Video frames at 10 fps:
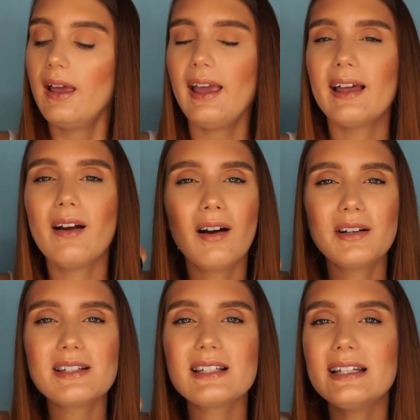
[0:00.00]
And
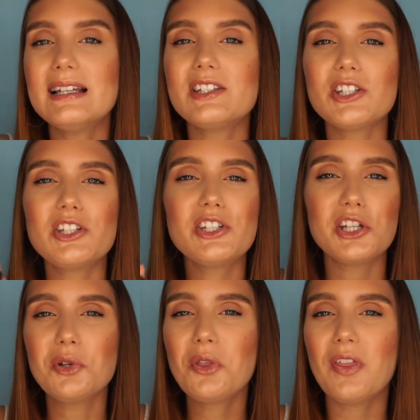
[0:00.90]
honestly, it's just
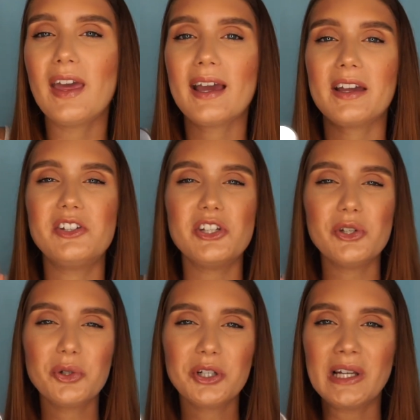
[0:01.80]
too thick,
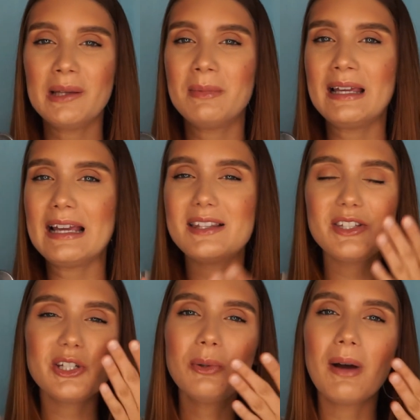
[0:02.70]
too creamy. It's
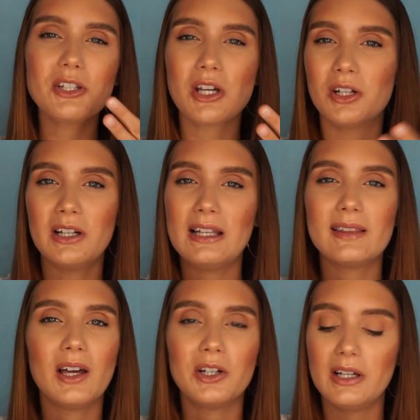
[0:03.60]
too much underneath
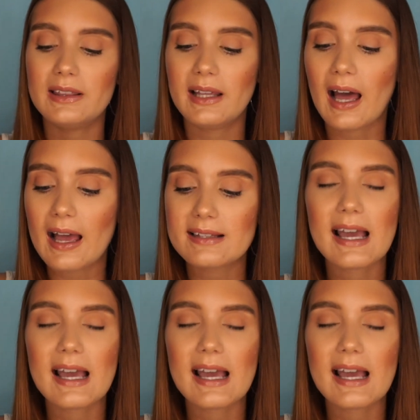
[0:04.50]
the eyes.